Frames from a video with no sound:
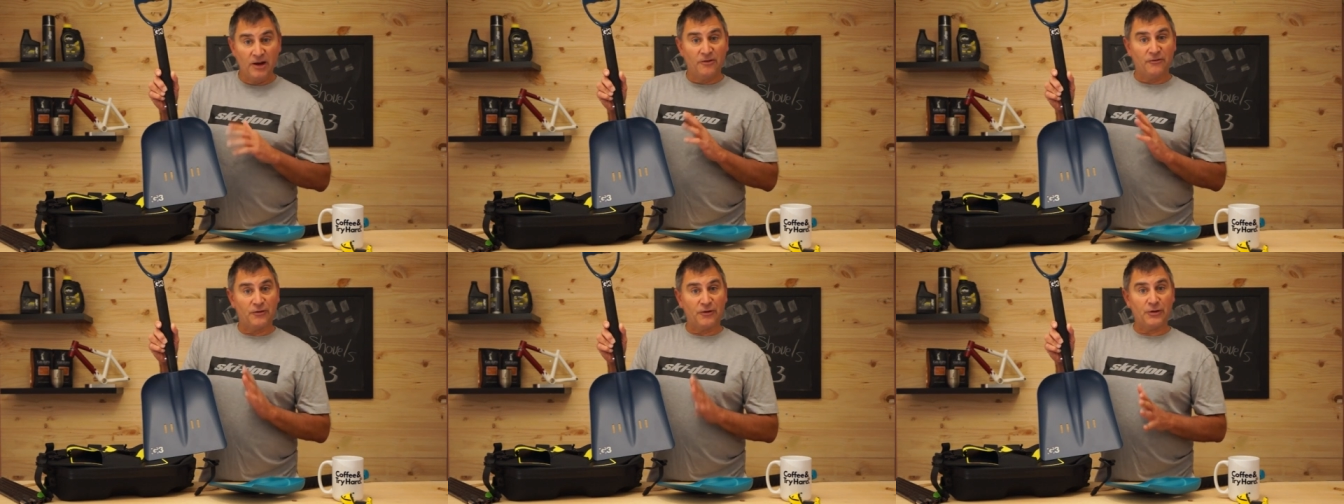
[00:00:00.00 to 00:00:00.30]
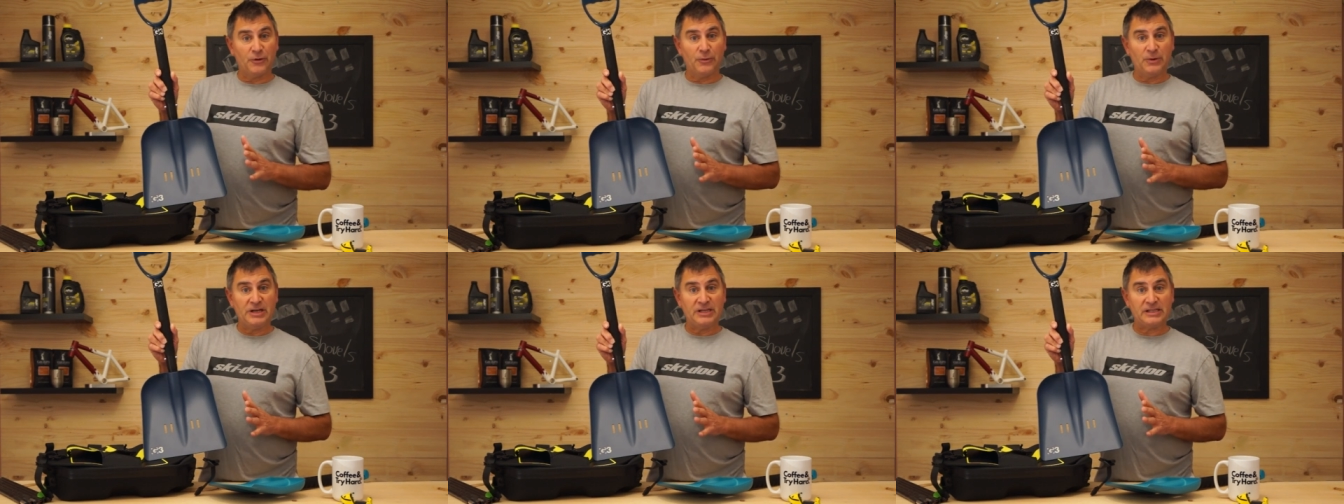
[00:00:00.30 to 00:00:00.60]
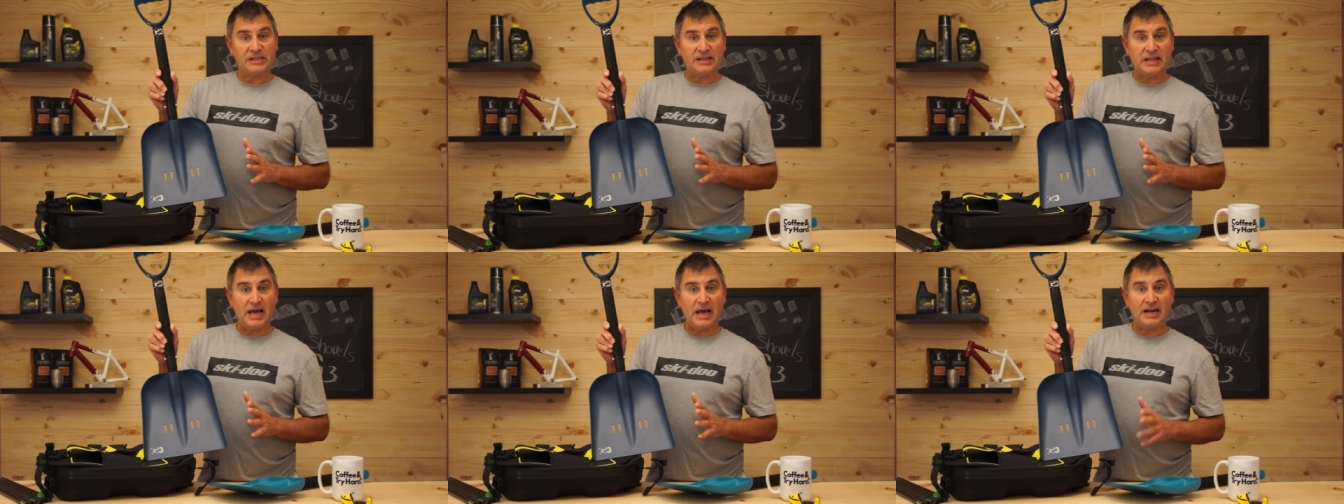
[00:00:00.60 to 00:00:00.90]
for the
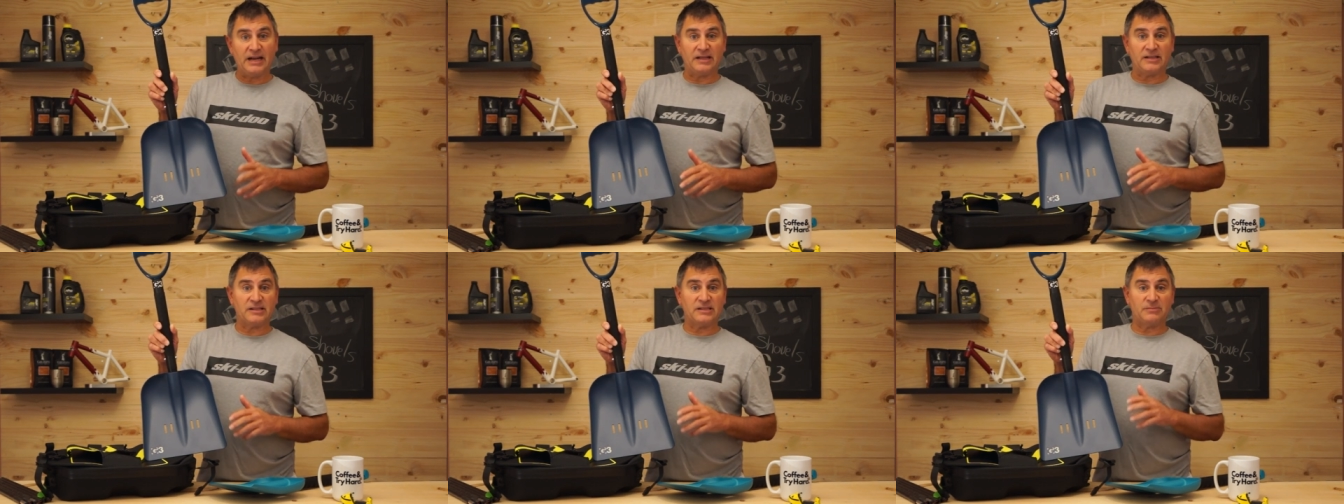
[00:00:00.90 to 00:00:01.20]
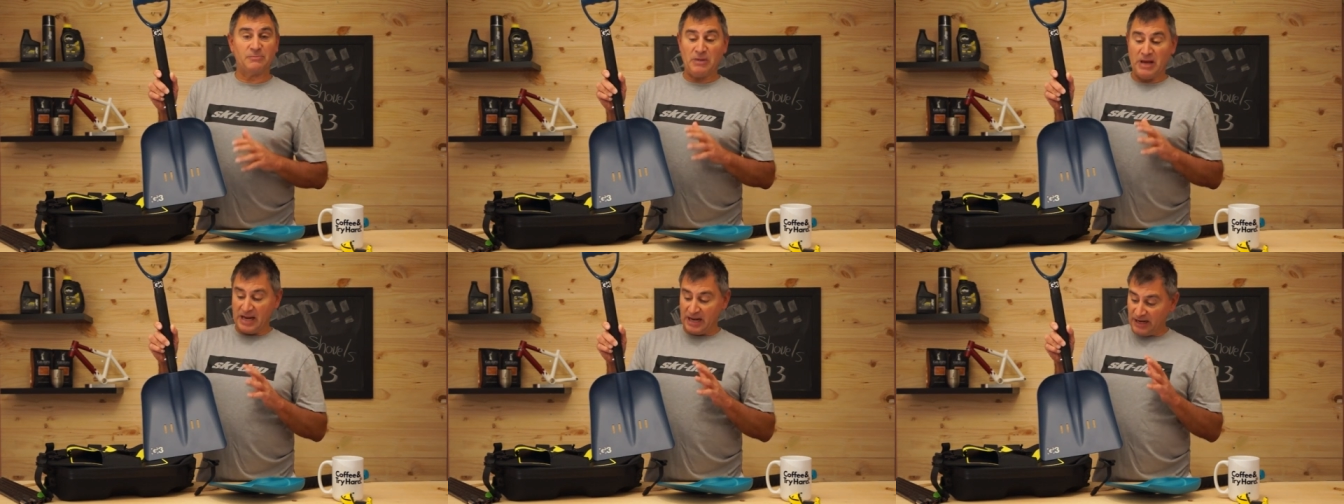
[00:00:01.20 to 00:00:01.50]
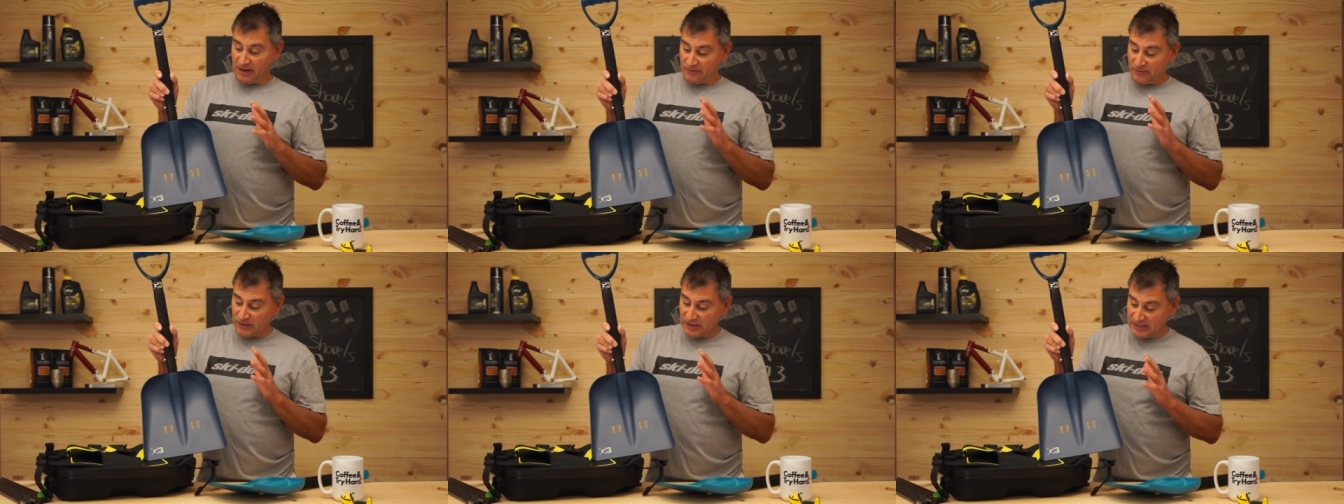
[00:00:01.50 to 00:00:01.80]
reason that it's
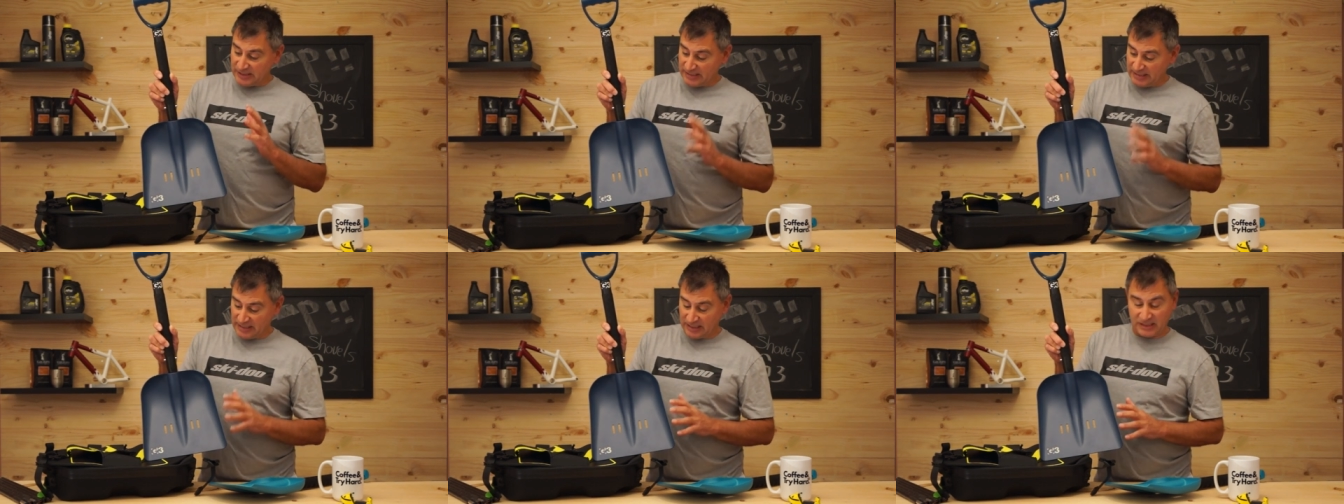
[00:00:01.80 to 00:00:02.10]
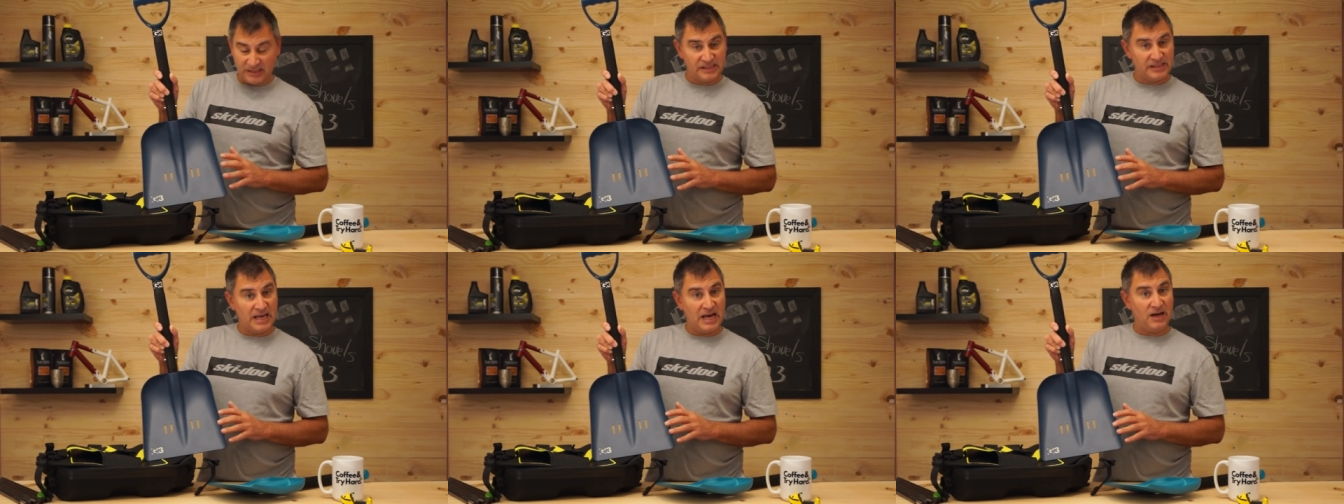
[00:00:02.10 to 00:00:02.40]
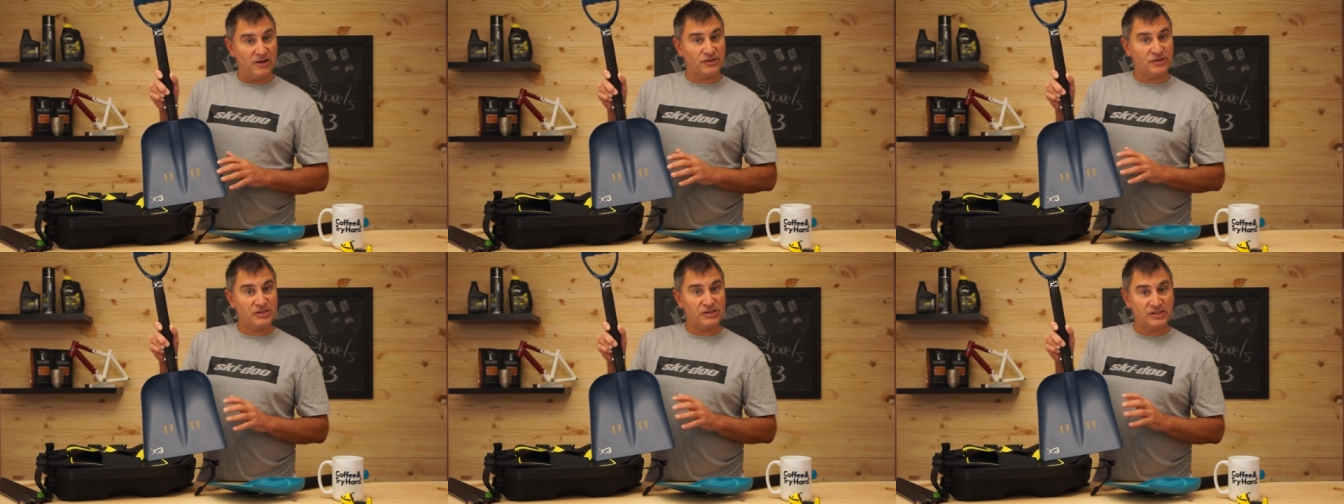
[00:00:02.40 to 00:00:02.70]
made of
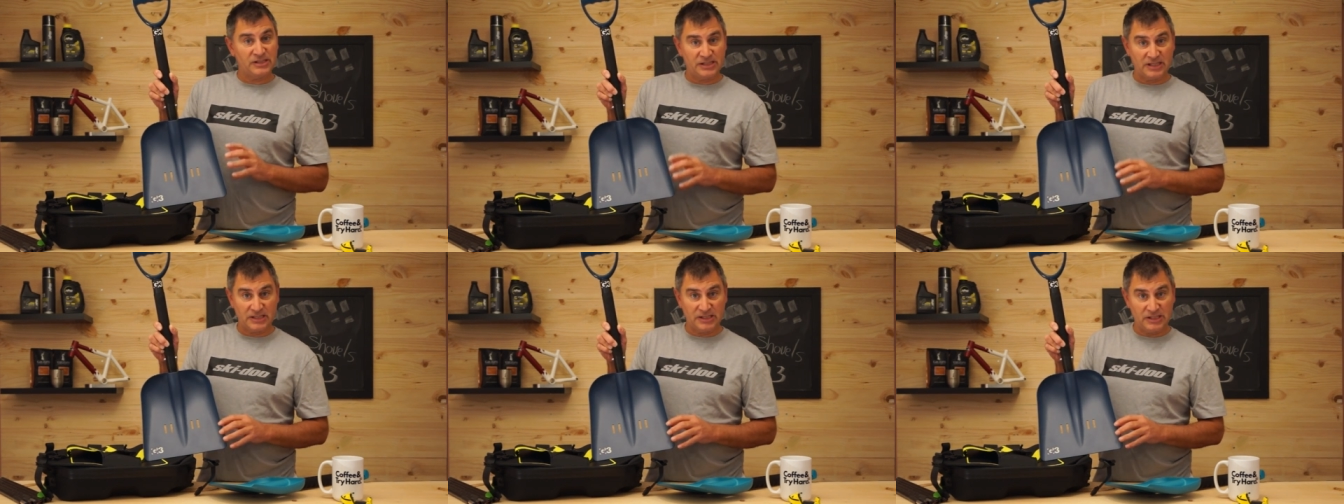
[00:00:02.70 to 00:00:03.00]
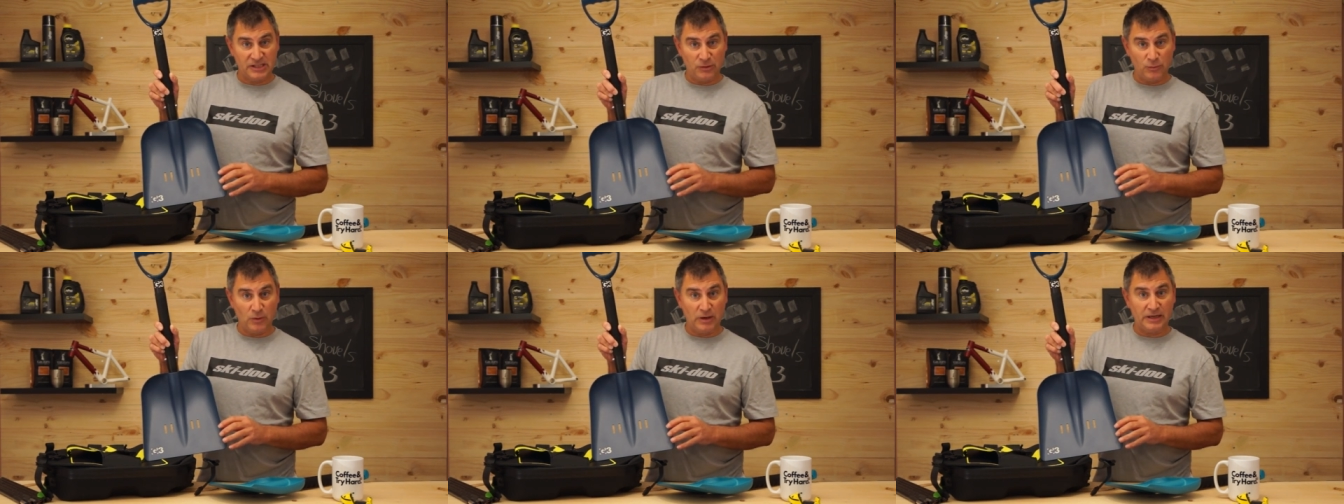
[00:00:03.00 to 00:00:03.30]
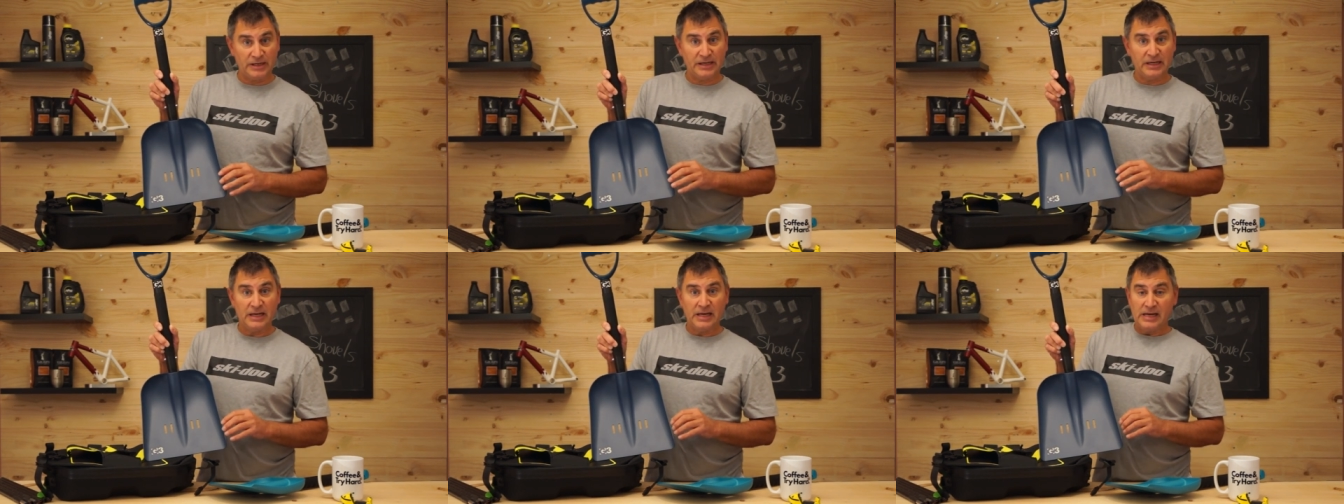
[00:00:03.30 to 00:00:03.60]

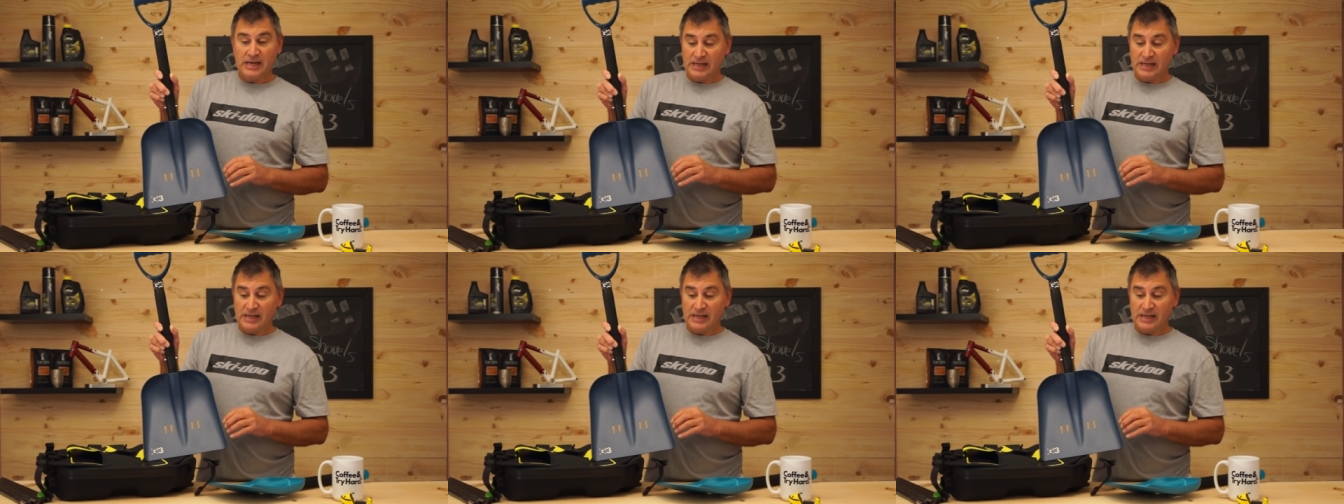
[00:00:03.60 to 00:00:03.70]
6061